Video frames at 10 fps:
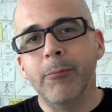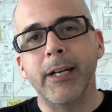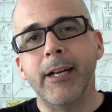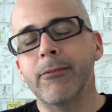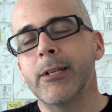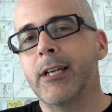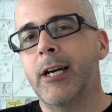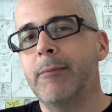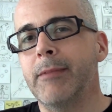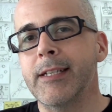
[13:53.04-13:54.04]
but every
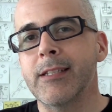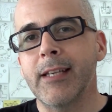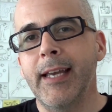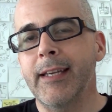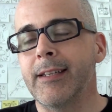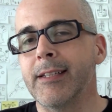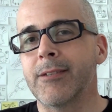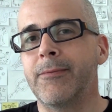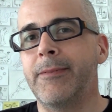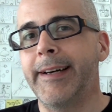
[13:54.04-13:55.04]
time they say it, it's
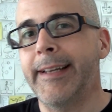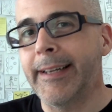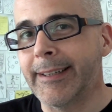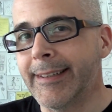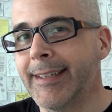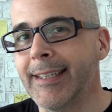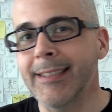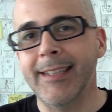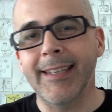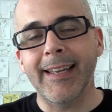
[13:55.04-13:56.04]
funnier.
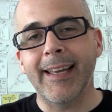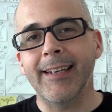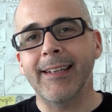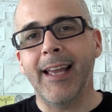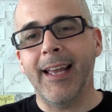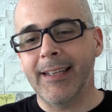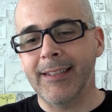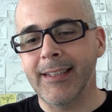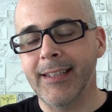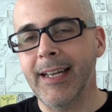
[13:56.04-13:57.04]

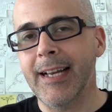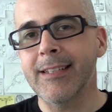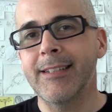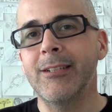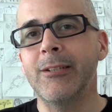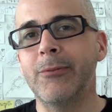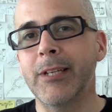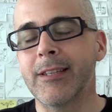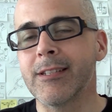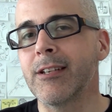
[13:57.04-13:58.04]
And it has to do
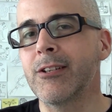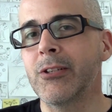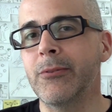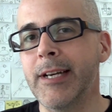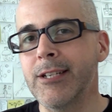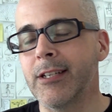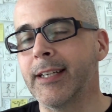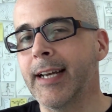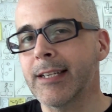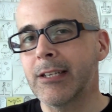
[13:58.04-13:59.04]
with the situation. It
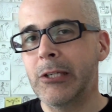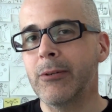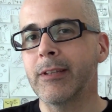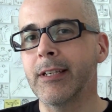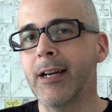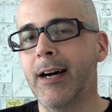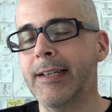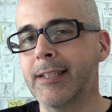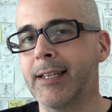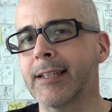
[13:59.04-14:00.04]
has to do with the
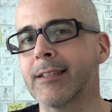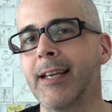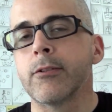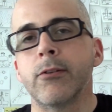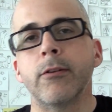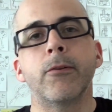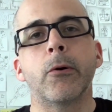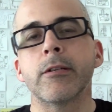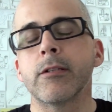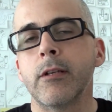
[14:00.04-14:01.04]
context. Also, of
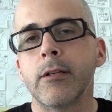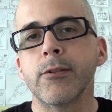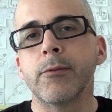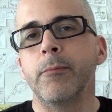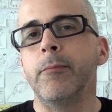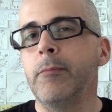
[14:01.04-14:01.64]
course, there's